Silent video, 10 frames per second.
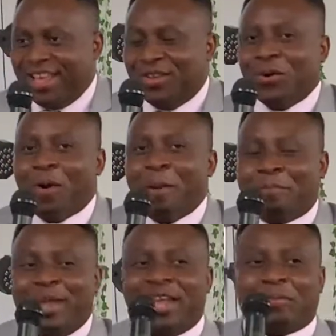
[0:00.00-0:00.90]
You are
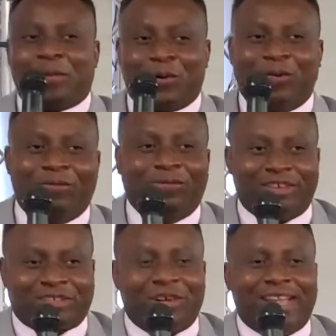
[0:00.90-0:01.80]
being pruned
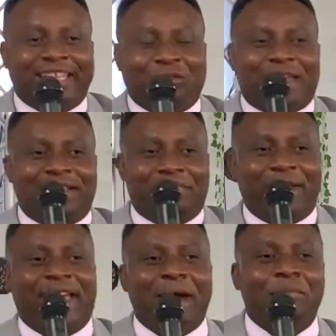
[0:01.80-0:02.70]
so that you can
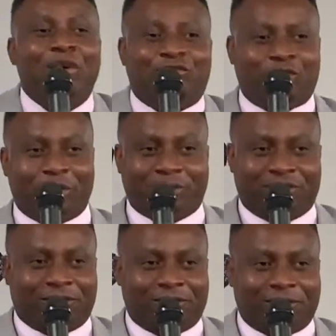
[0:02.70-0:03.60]
bear more
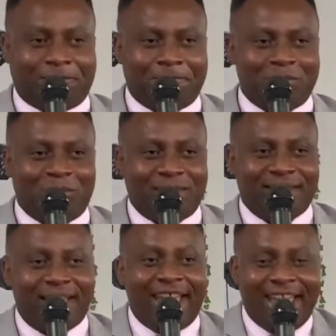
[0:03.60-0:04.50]
fruits.
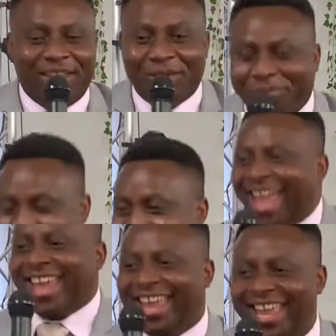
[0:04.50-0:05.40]
Amen.
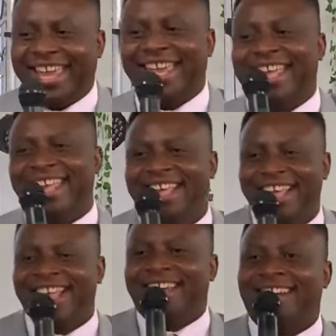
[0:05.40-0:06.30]
Amen.
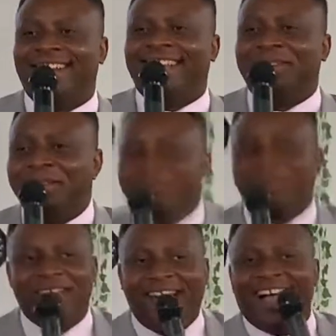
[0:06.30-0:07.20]

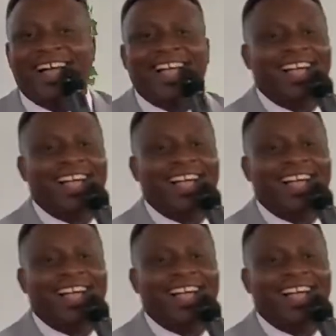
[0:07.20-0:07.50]
Hallelujah.